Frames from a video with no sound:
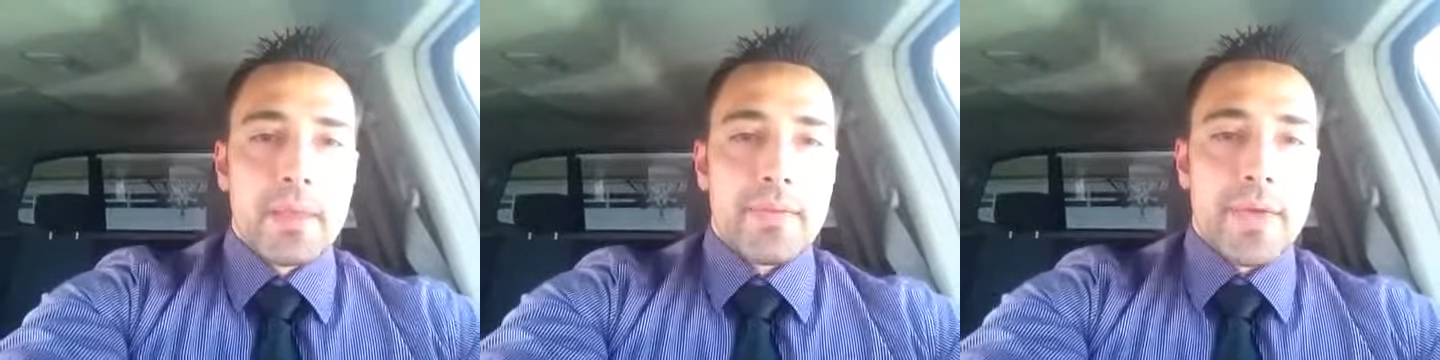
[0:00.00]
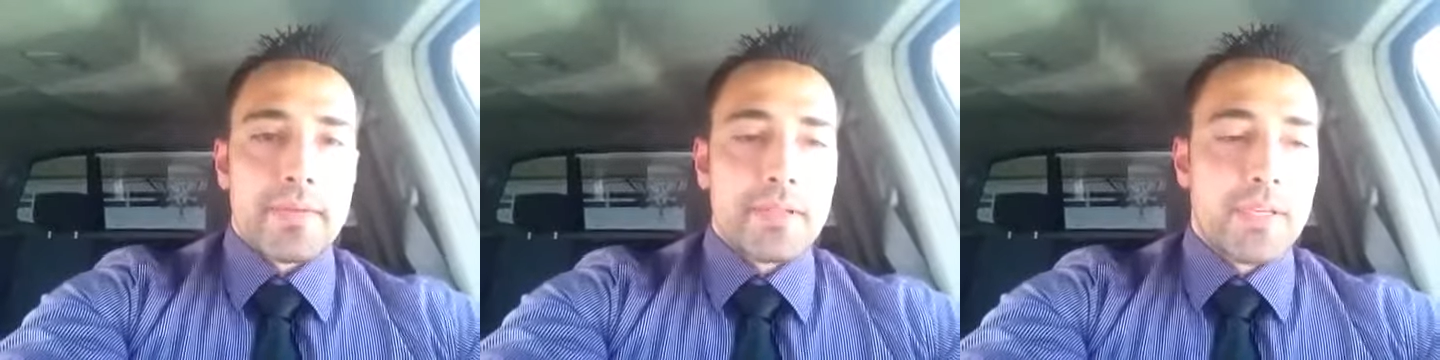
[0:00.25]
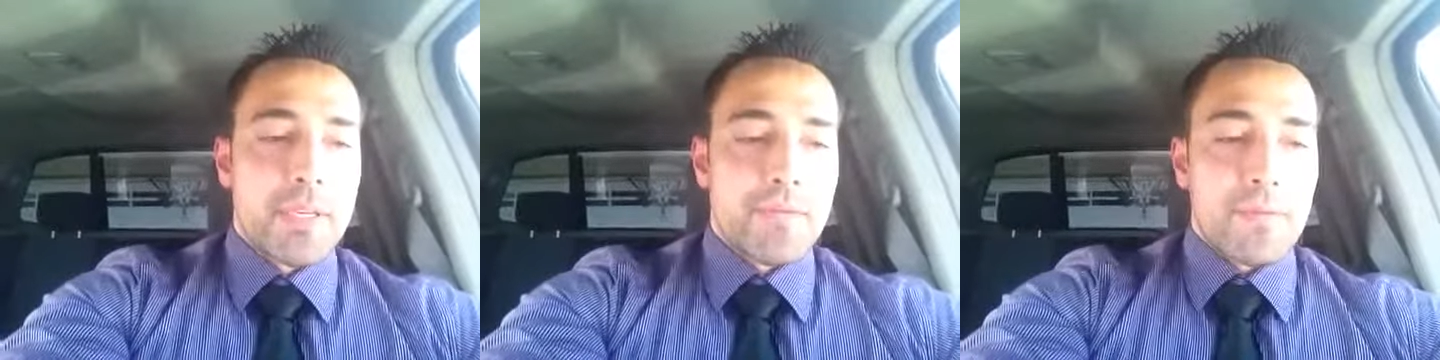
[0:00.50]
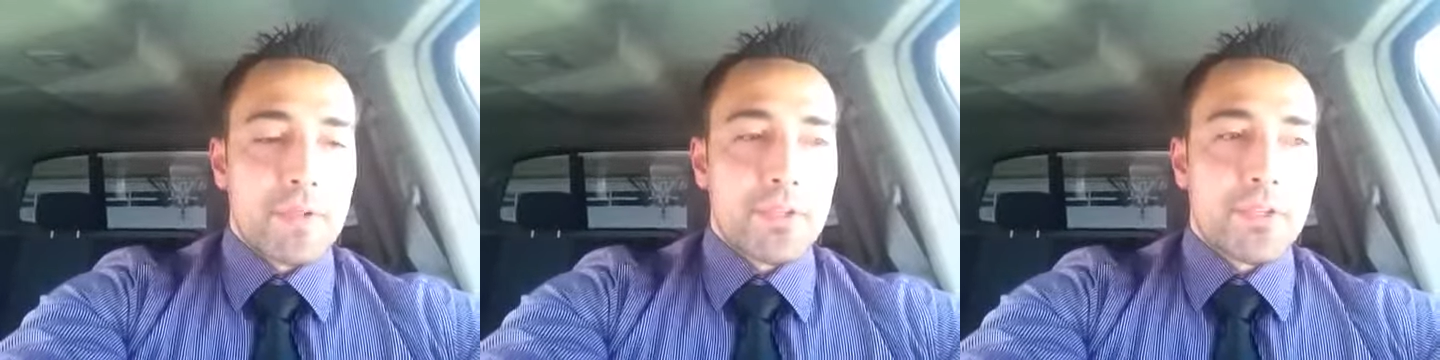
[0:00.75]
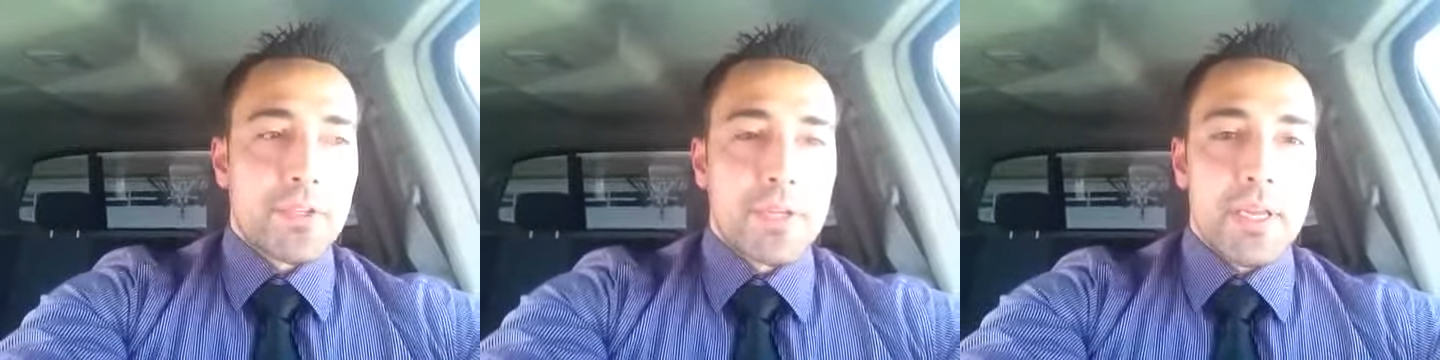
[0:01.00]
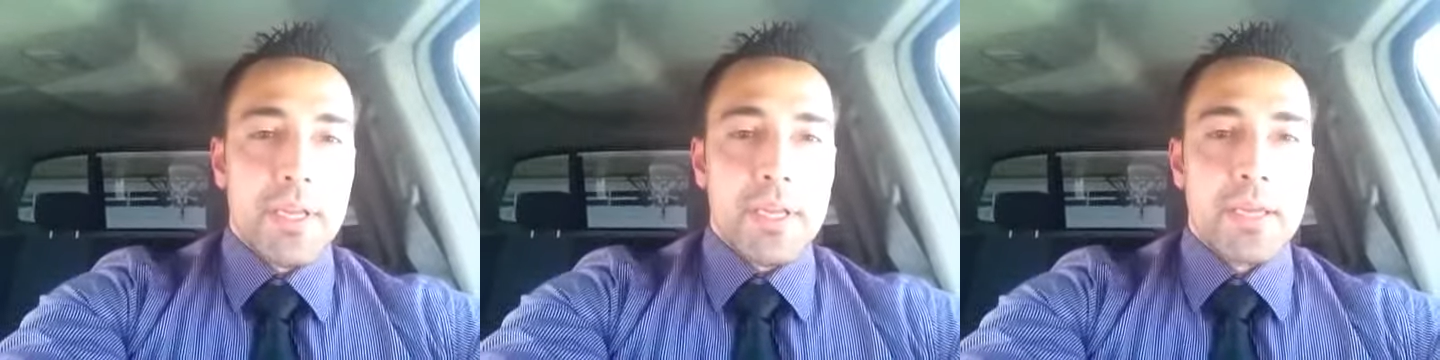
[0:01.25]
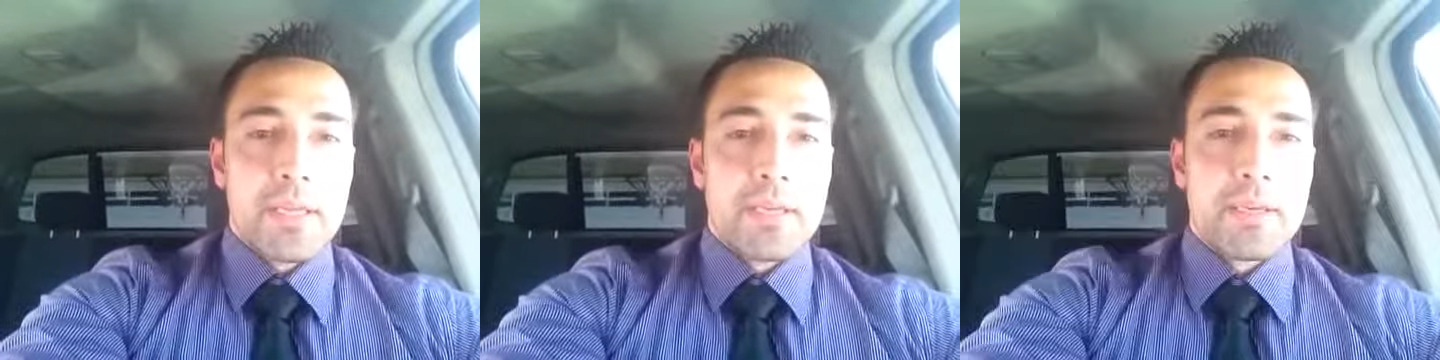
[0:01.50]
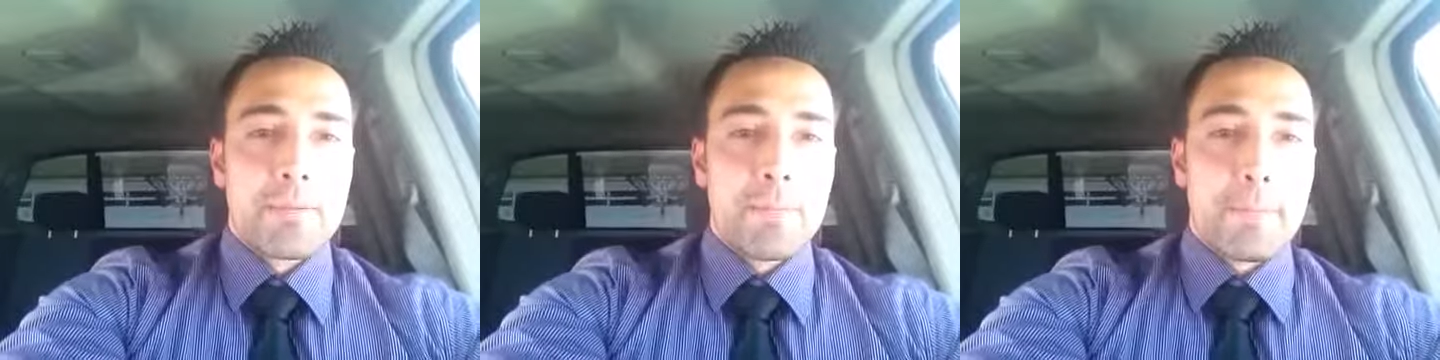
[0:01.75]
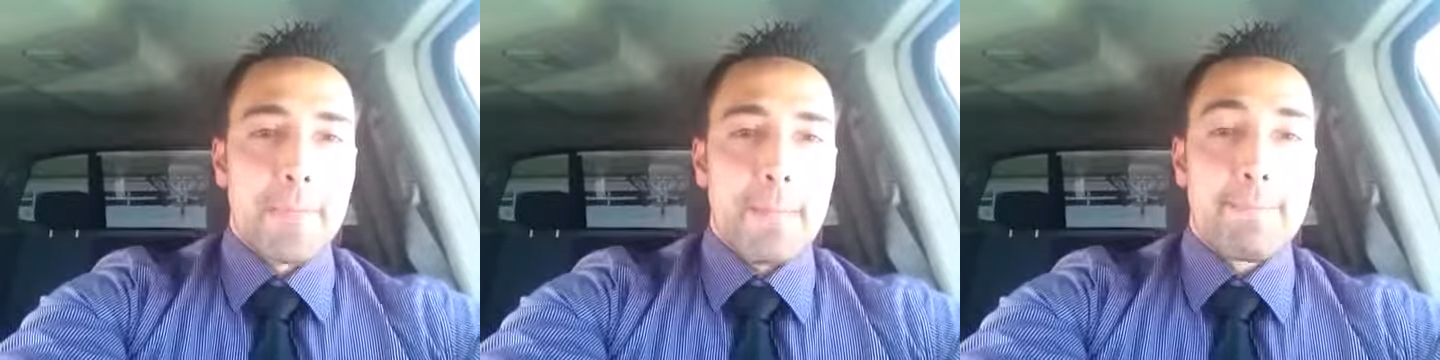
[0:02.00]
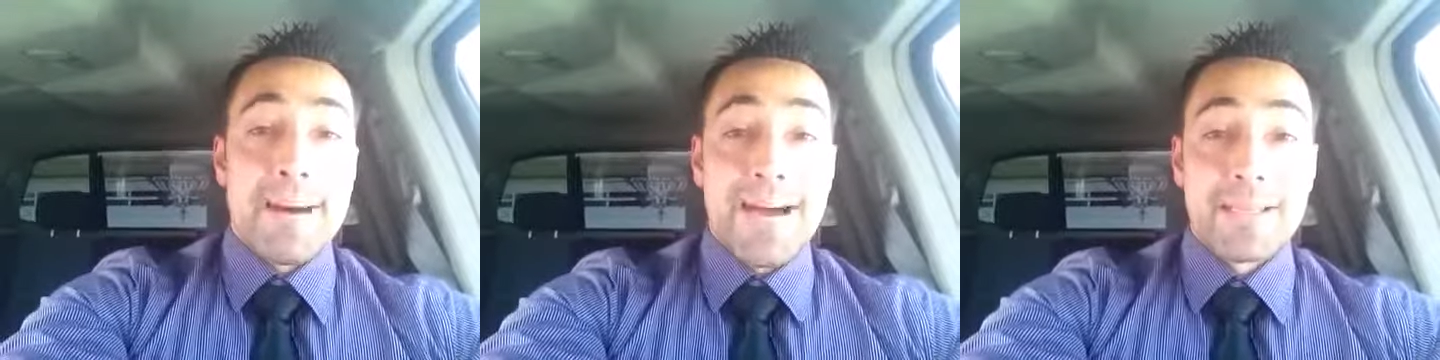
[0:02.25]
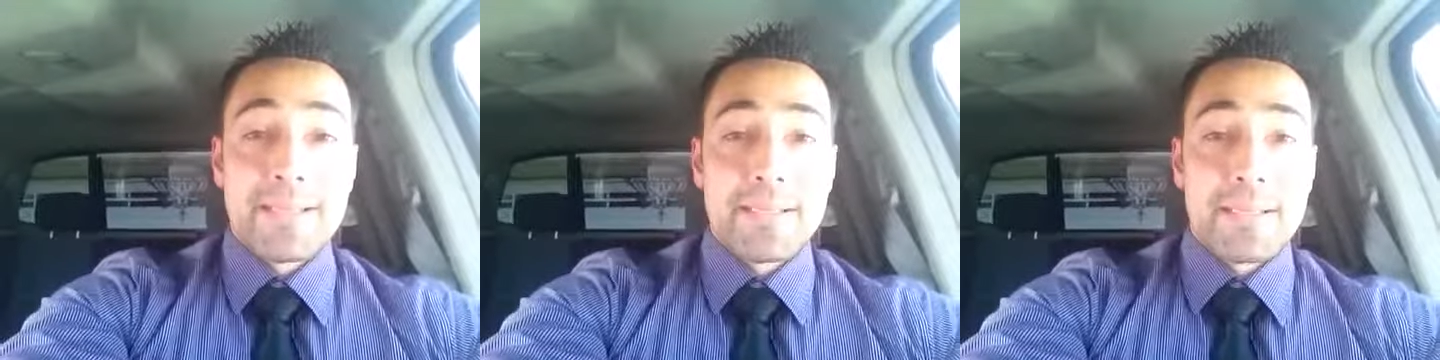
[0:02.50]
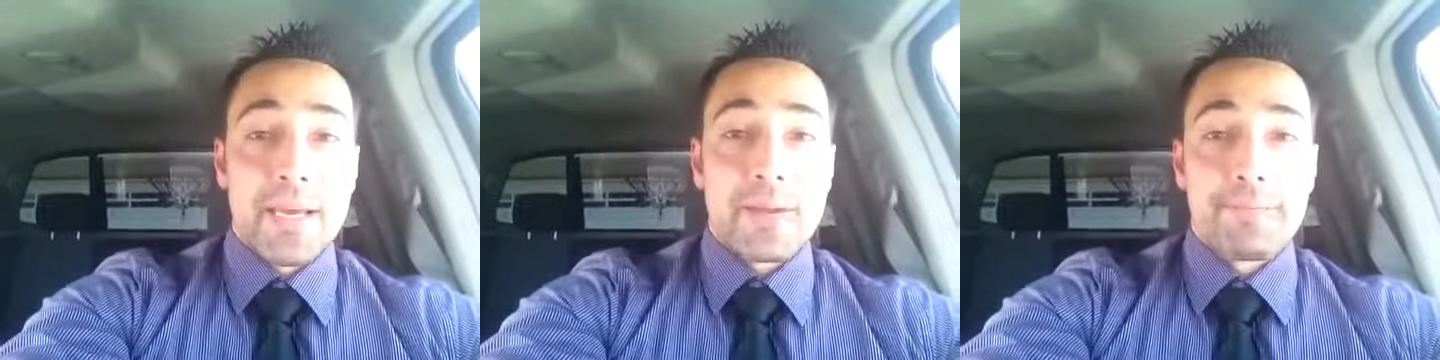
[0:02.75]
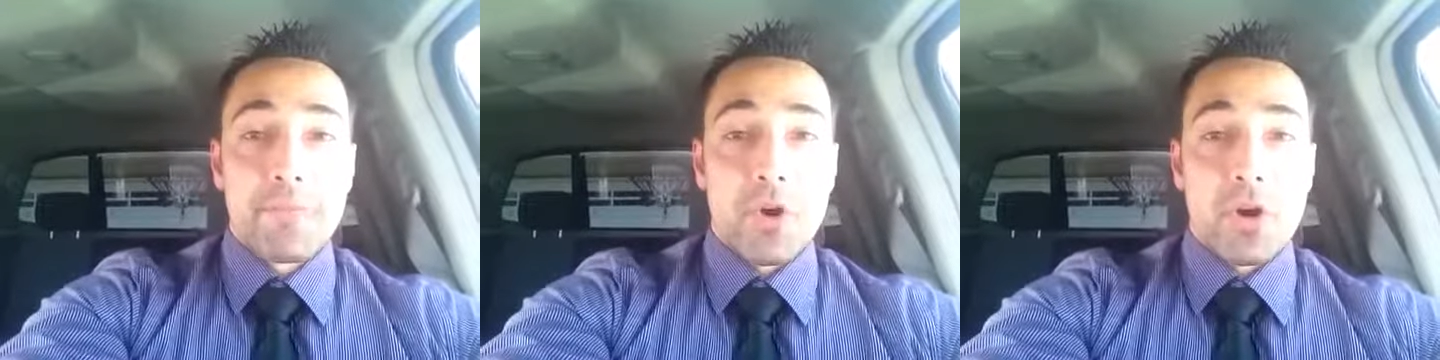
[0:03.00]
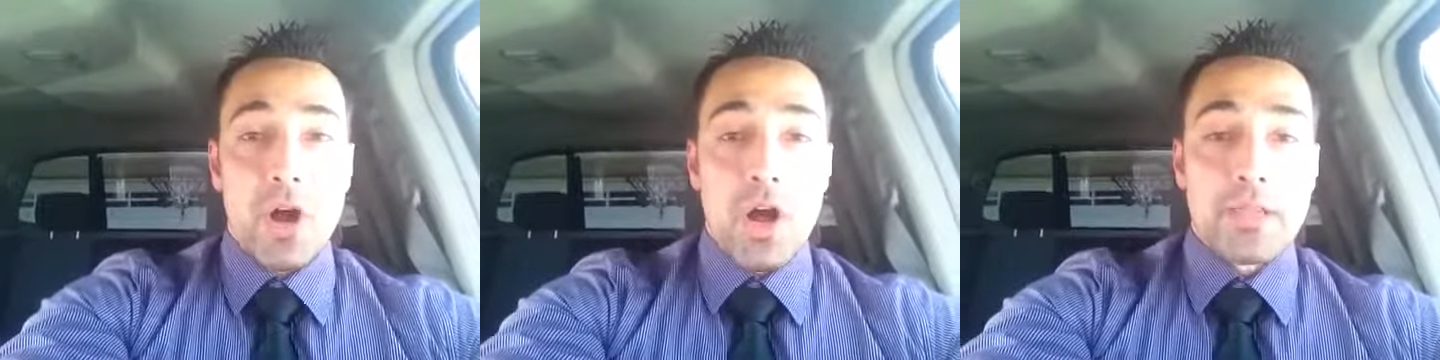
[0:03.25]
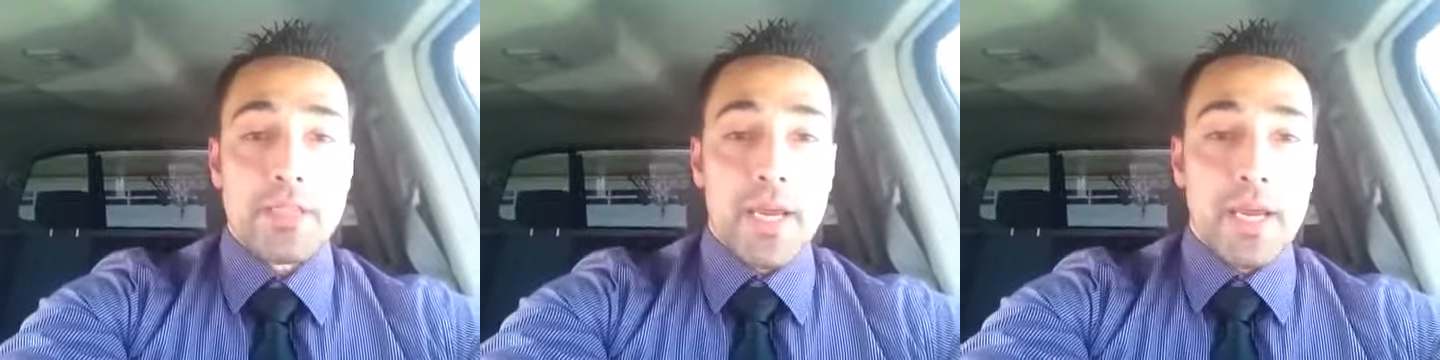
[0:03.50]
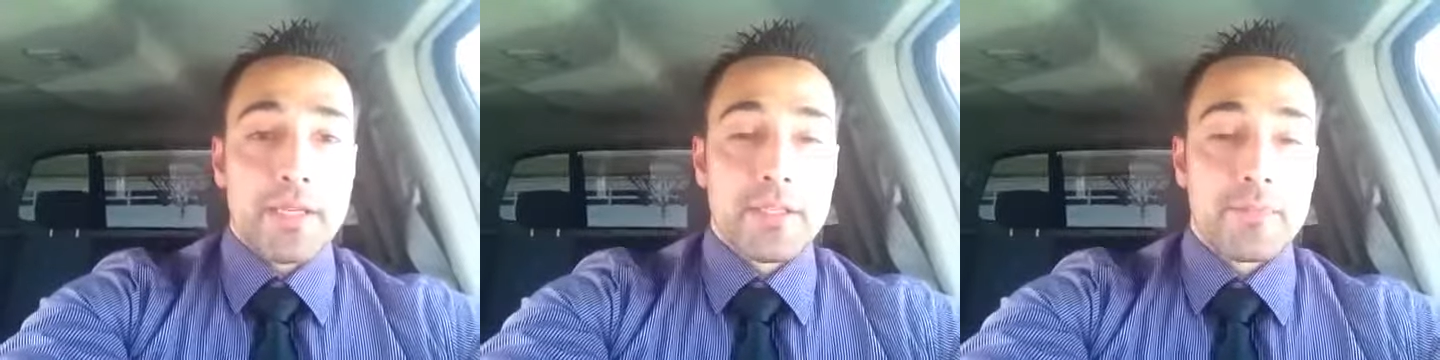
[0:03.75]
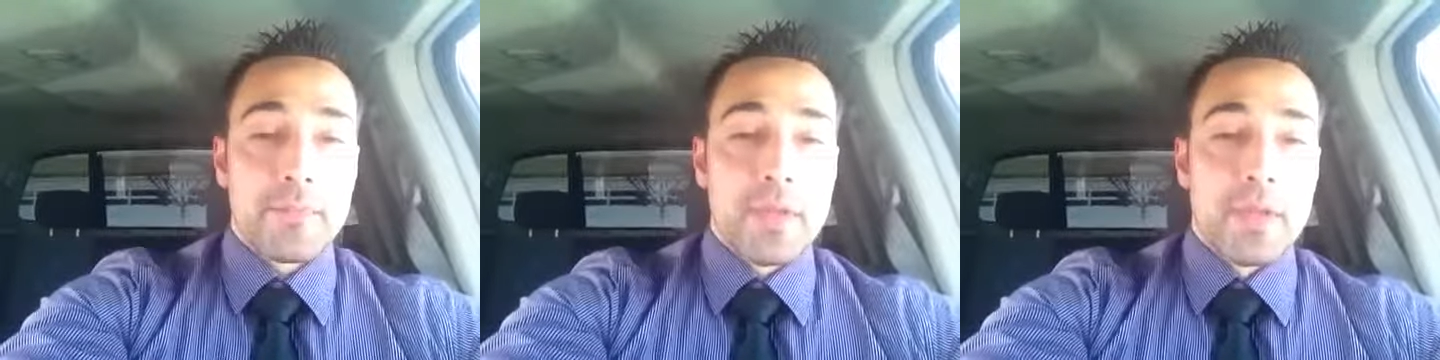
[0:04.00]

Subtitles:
And that's the difference in mindset or context.